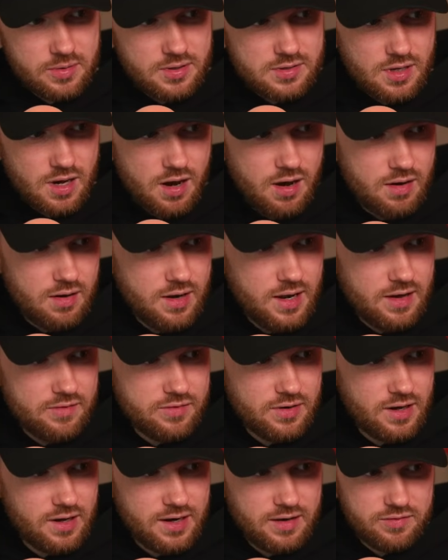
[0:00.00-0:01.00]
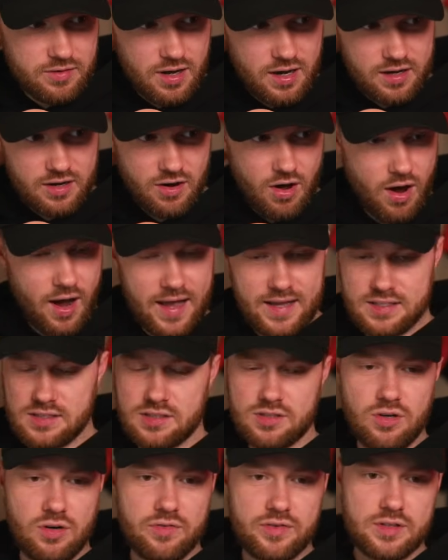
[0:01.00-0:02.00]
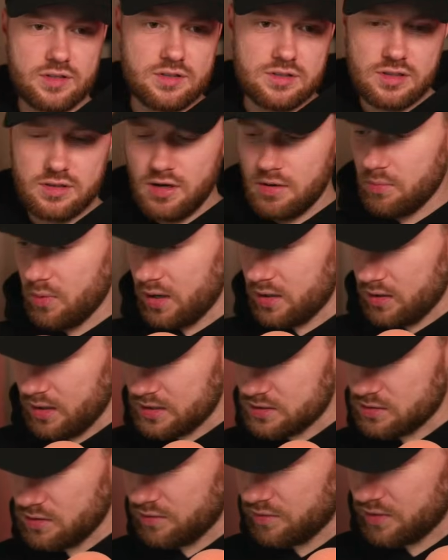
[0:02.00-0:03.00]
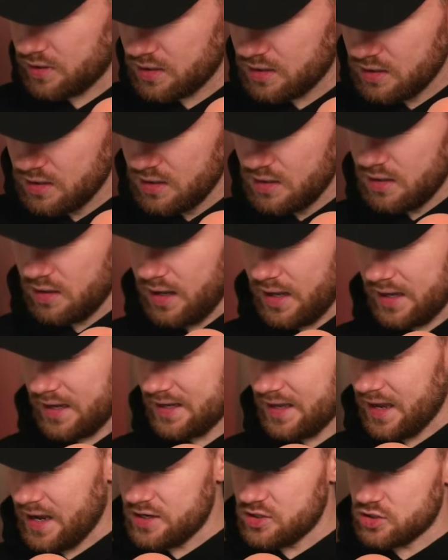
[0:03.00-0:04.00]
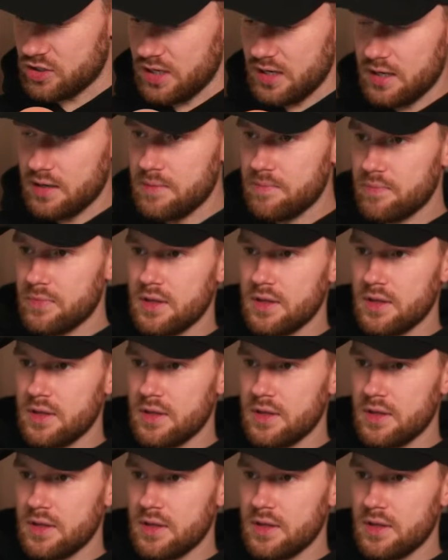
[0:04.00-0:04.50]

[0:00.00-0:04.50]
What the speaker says: I was like, "Oh, I'll have like an iced coffee," because I don't mind iced coffee, like occasionally.